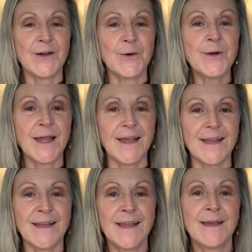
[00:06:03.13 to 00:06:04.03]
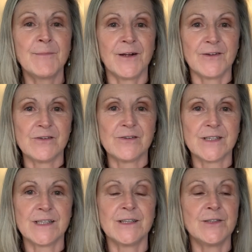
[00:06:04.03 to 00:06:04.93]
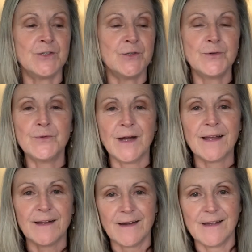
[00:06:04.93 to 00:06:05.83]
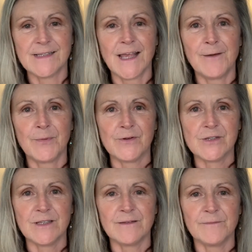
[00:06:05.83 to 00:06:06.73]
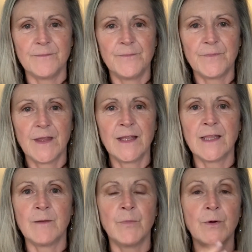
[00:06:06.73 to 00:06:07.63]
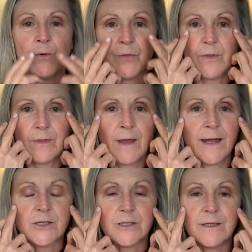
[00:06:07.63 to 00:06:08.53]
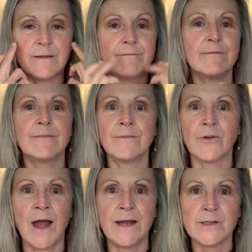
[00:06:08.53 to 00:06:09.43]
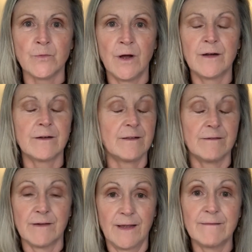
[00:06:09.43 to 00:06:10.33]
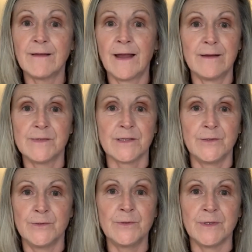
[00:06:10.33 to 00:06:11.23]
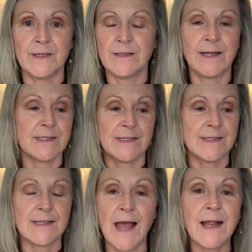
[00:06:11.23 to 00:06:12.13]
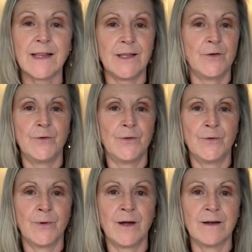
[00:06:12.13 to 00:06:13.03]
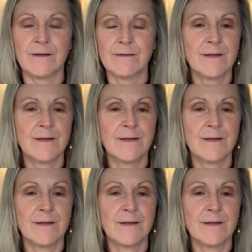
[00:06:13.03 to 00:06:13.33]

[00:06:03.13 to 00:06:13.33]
okay, partners, do you recognize that person? And they both actually, their eyes watered, and they're like, absolutely, that's exactly who you are,